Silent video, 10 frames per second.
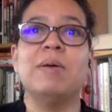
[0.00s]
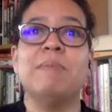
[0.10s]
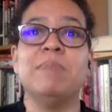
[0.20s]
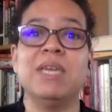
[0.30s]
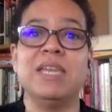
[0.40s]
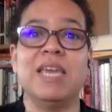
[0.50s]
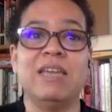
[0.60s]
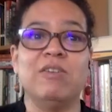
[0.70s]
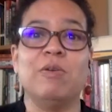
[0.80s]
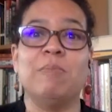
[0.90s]

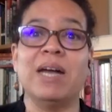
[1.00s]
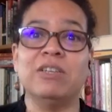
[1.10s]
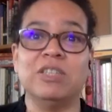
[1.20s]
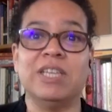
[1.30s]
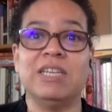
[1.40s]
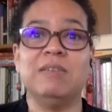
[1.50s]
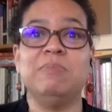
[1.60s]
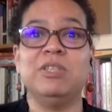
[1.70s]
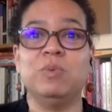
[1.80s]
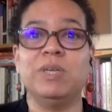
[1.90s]
mediated or modulated
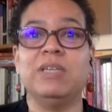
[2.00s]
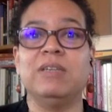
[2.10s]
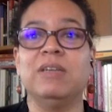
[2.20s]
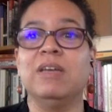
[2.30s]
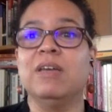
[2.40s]
between